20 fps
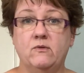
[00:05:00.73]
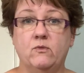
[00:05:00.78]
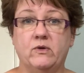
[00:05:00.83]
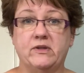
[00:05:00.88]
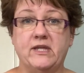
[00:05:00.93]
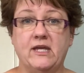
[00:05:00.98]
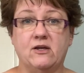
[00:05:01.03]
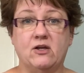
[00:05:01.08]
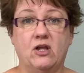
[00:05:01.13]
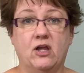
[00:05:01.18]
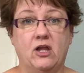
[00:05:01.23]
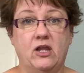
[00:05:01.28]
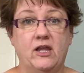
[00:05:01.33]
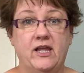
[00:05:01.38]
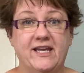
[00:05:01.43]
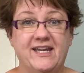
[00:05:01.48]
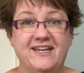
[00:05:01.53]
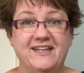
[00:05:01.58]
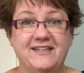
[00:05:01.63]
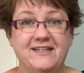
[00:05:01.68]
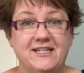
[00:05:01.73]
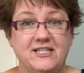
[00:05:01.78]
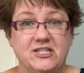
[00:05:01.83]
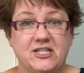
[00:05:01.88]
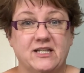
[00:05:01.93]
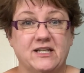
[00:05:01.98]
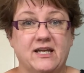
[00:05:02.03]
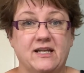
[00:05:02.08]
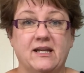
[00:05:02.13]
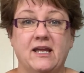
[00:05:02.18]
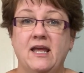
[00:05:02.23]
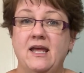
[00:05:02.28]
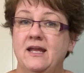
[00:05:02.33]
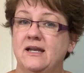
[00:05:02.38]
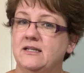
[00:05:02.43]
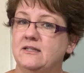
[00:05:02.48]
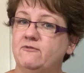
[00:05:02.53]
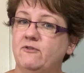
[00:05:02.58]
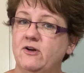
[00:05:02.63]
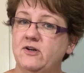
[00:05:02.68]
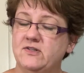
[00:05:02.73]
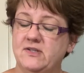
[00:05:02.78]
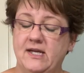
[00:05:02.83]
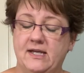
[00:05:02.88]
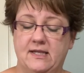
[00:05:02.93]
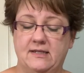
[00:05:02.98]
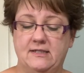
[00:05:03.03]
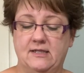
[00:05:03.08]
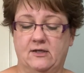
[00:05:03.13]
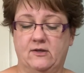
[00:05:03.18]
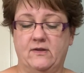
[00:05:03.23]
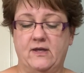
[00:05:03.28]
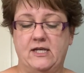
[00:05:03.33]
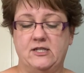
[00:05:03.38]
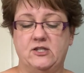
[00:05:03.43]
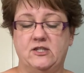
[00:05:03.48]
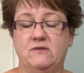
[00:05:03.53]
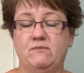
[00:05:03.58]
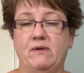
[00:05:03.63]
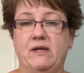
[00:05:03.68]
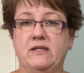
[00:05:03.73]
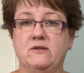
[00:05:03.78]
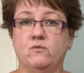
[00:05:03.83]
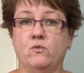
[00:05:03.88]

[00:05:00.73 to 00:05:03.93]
what they call condition it. As far as I can tell, that just means